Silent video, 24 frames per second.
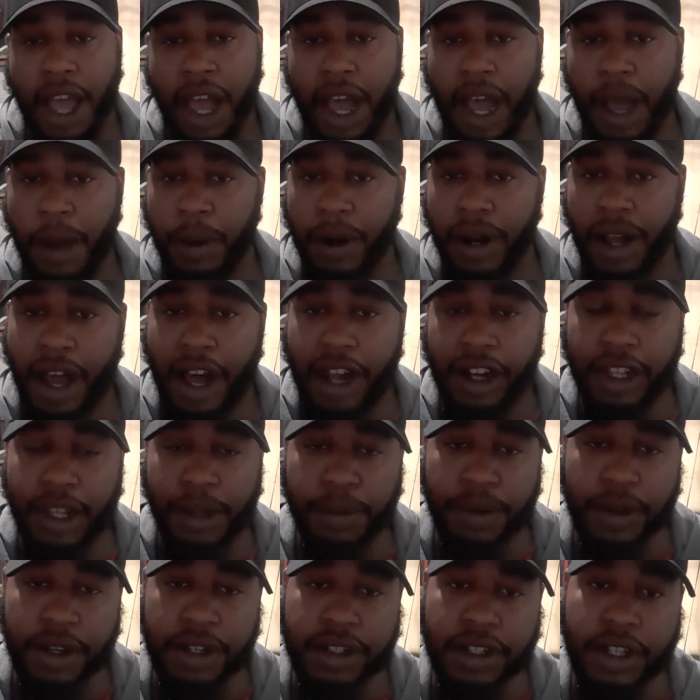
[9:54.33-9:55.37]
I would highly
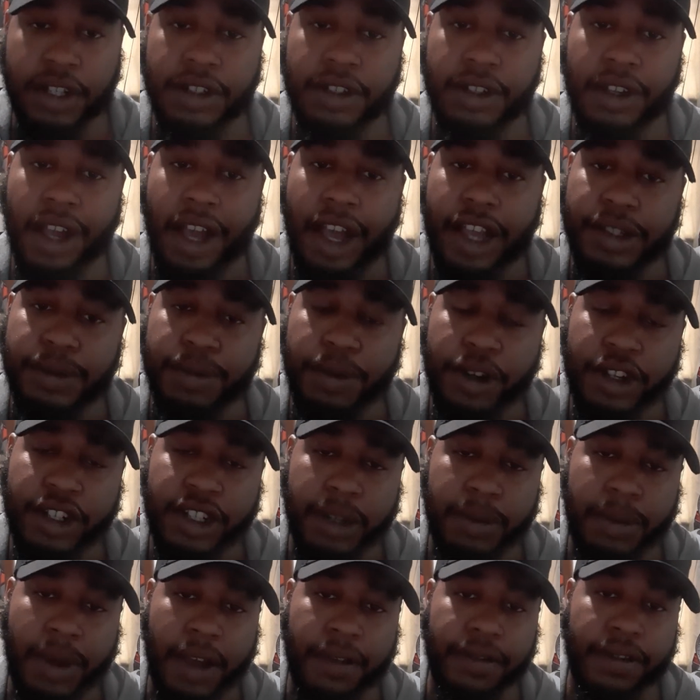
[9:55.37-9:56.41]
appreciate you guys
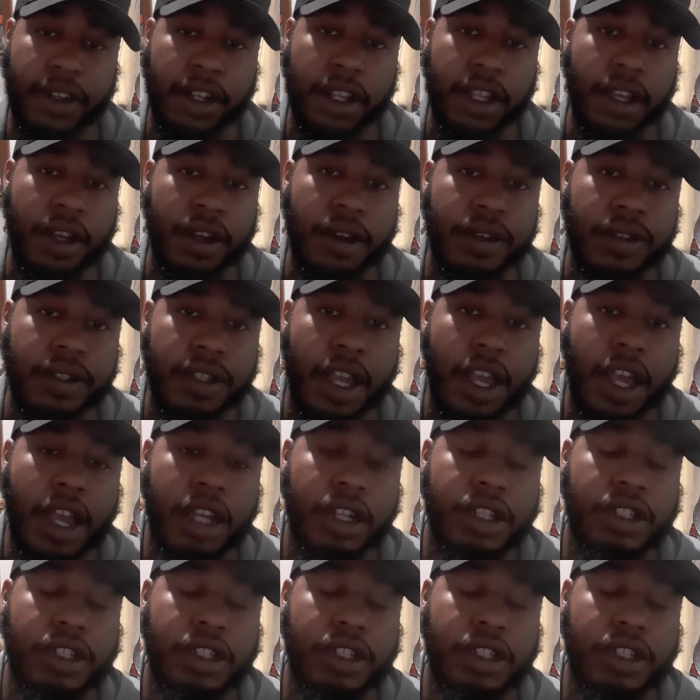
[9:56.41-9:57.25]
pushing my videos.